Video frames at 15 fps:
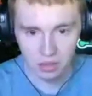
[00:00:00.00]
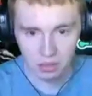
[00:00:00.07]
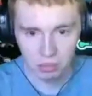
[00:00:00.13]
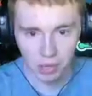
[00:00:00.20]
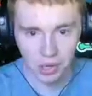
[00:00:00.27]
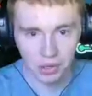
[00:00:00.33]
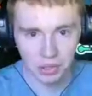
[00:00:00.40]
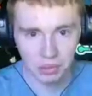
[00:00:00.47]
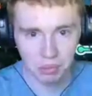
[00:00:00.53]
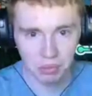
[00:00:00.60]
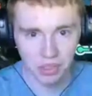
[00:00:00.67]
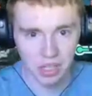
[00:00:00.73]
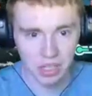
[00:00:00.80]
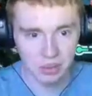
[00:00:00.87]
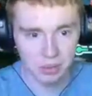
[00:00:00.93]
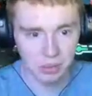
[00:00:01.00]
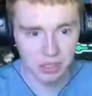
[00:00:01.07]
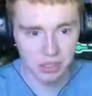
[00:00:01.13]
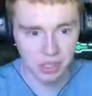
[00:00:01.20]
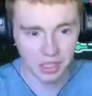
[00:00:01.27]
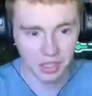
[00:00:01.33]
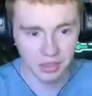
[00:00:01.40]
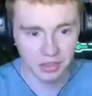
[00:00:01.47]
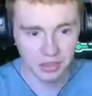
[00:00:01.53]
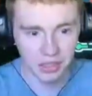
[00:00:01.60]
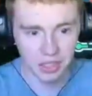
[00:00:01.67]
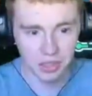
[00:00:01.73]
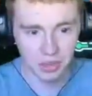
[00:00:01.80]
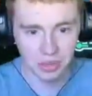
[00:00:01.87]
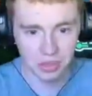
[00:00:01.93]
My only problem is I can only
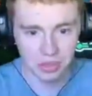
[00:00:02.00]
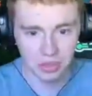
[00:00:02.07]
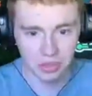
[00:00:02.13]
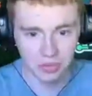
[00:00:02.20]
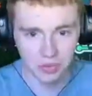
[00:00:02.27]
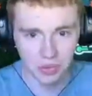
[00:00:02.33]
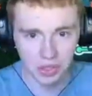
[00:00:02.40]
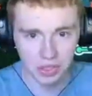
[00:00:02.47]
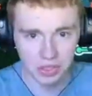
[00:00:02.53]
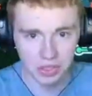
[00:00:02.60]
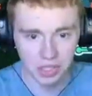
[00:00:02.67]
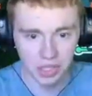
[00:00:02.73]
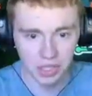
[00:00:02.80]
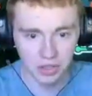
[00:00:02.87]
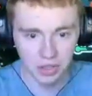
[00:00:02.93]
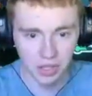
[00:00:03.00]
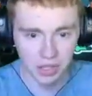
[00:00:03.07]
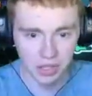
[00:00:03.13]
go so far down in